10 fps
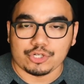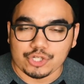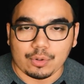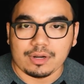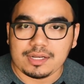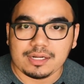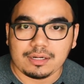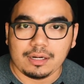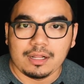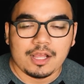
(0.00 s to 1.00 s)
that were shown on
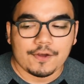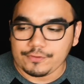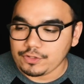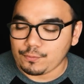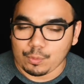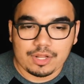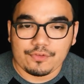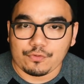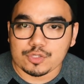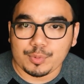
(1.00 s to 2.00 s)
here. From
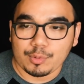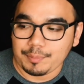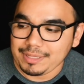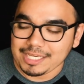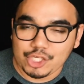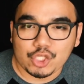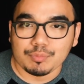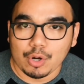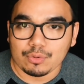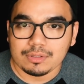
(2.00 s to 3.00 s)
one of the first Pokemon being
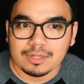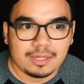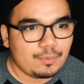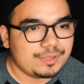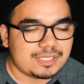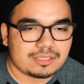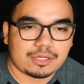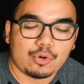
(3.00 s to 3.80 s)
Cubone, which